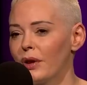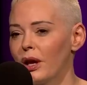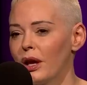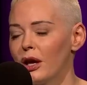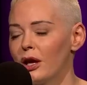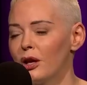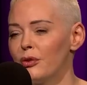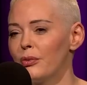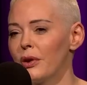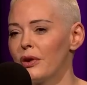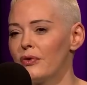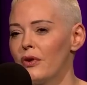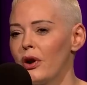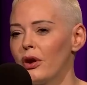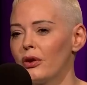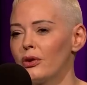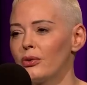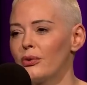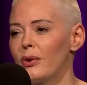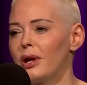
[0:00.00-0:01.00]
and my
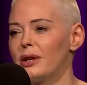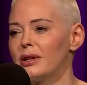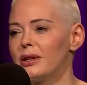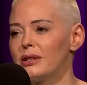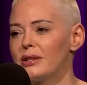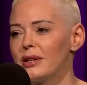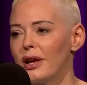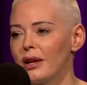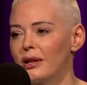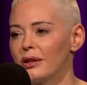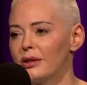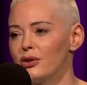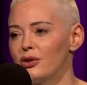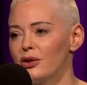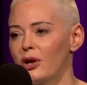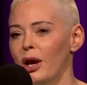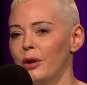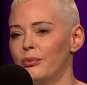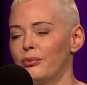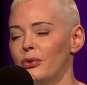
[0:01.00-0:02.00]
father ran the Italian
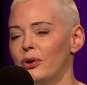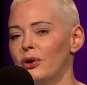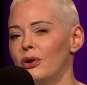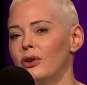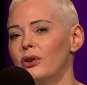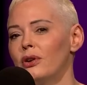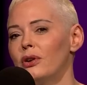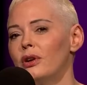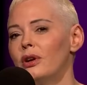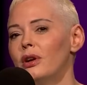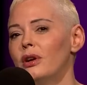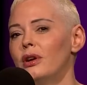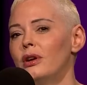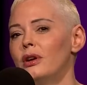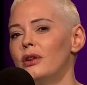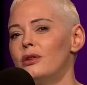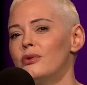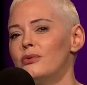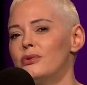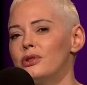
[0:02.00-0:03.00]
chapter.
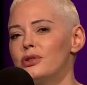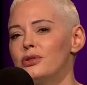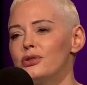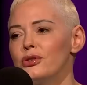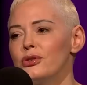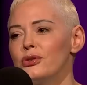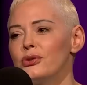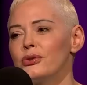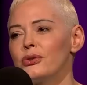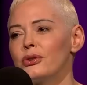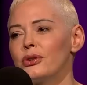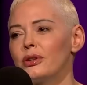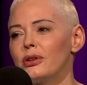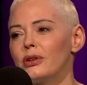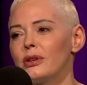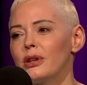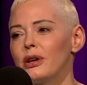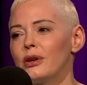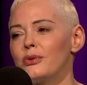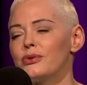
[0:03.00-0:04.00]
There was a duke
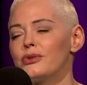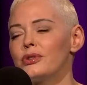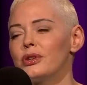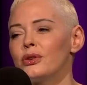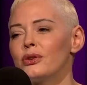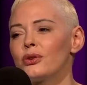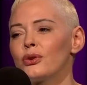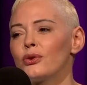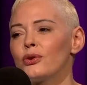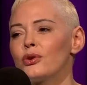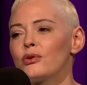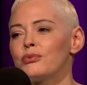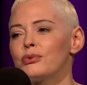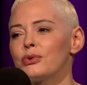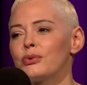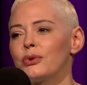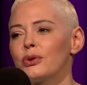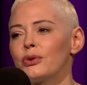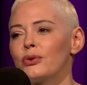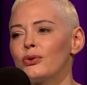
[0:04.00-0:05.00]
that was in the group,
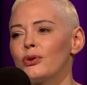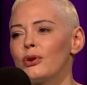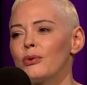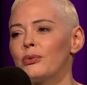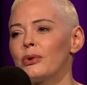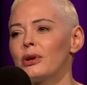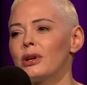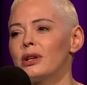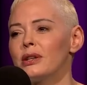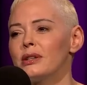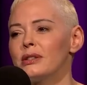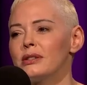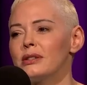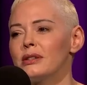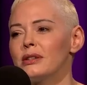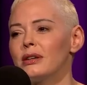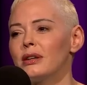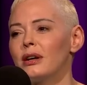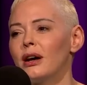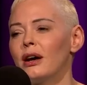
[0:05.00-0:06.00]
so we grew up on his
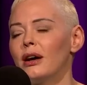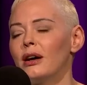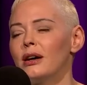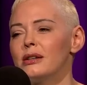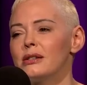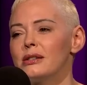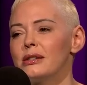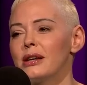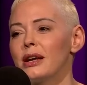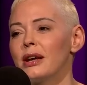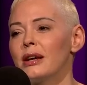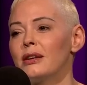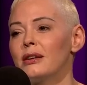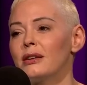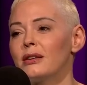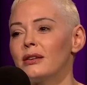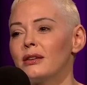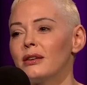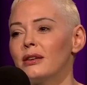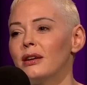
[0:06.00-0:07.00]
uh, estate.
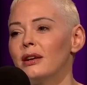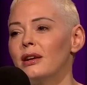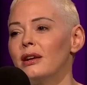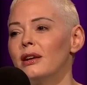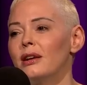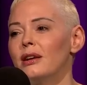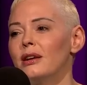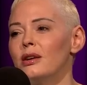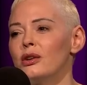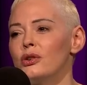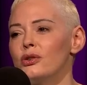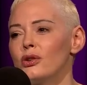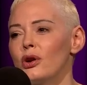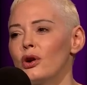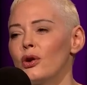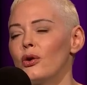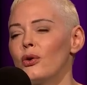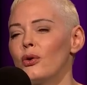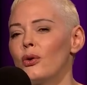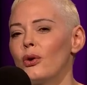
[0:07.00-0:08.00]

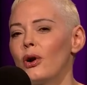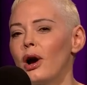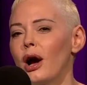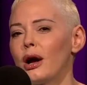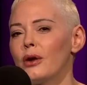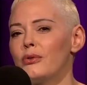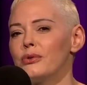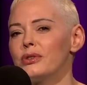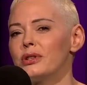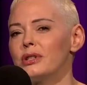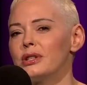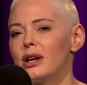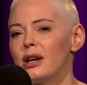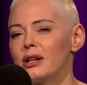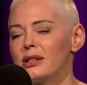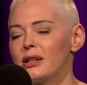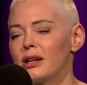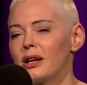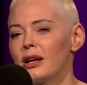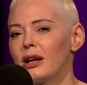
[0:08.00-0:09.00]
So I was in
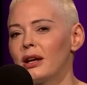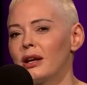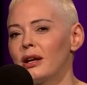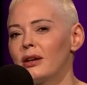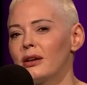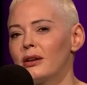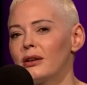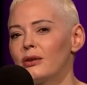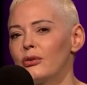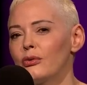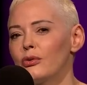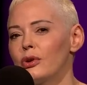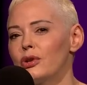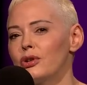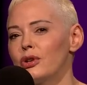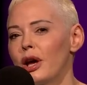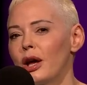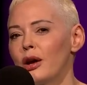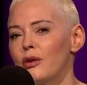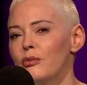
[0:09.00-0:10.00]
Tuscany,
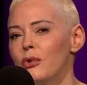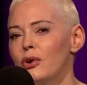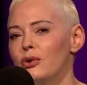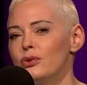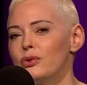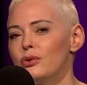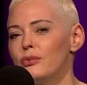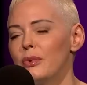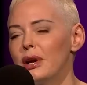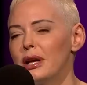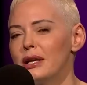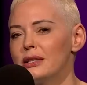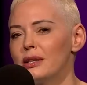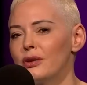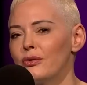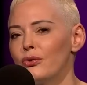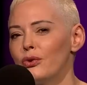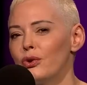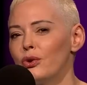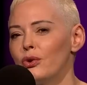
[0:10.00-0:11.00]
which had the most
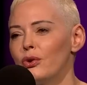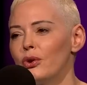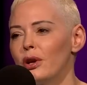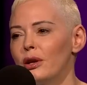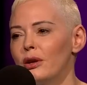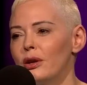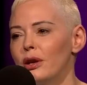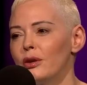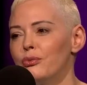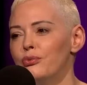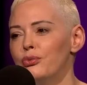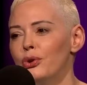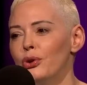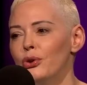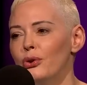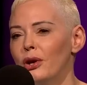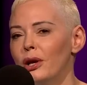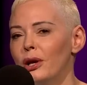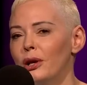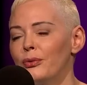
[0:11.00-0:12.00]
amazing food and, and
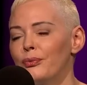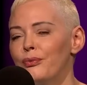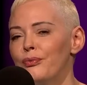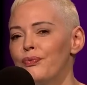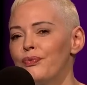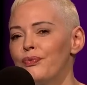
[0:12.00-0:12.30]
beauty,